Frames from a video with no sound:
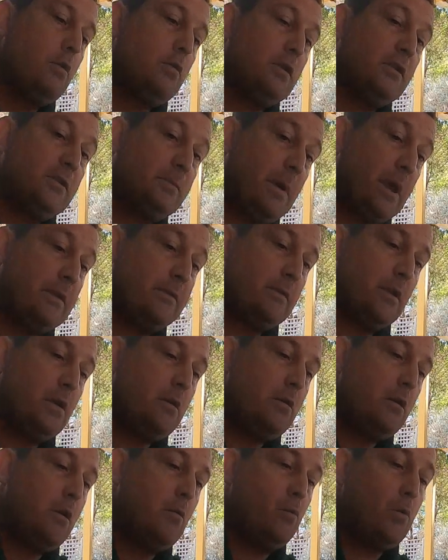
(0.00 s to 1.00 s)
the
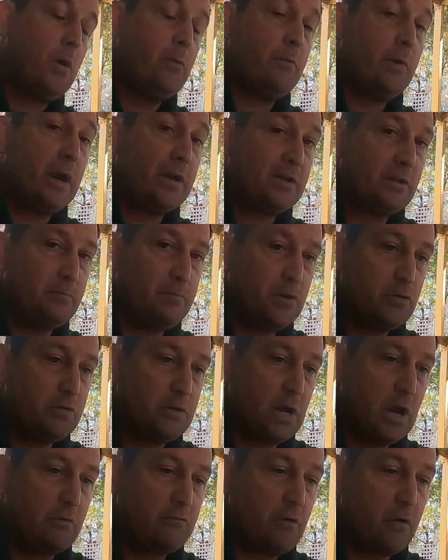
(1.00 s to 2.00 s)
spacer, when we're actually
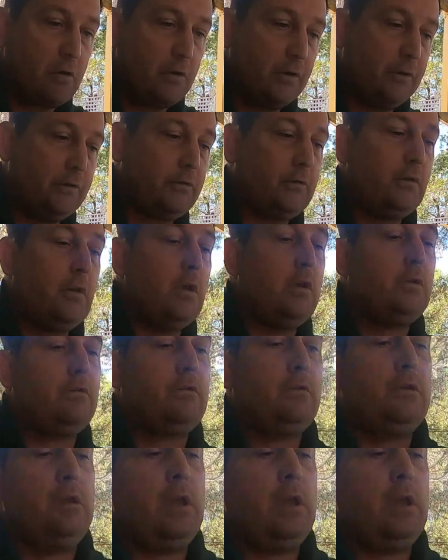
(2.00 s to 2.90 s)
building our rockets. So